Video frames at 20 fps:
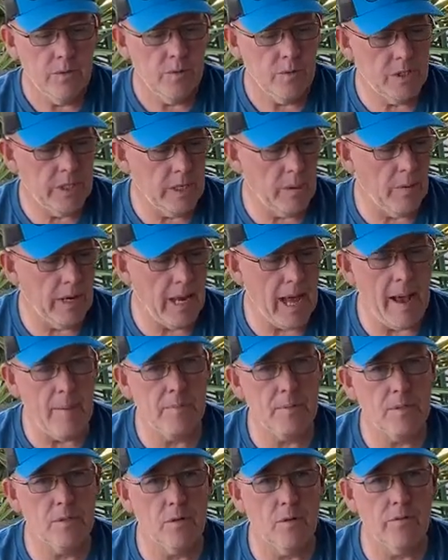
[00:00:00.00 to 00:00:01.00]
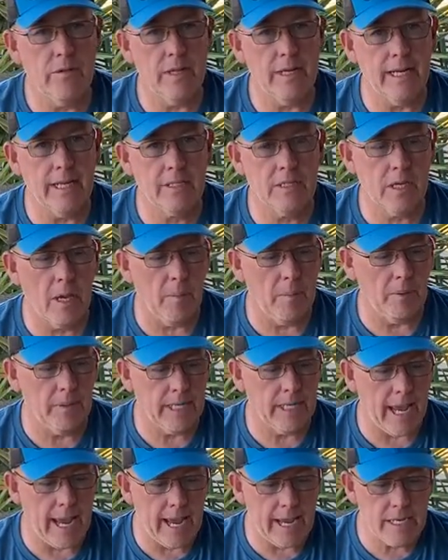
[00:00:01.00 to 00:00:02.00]
See what happens over the next couple
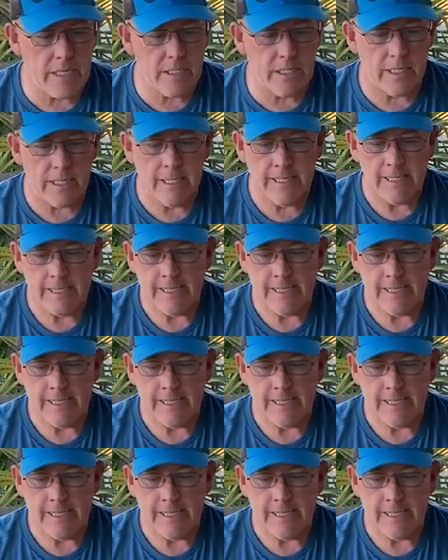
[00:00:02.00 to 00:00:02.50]
days.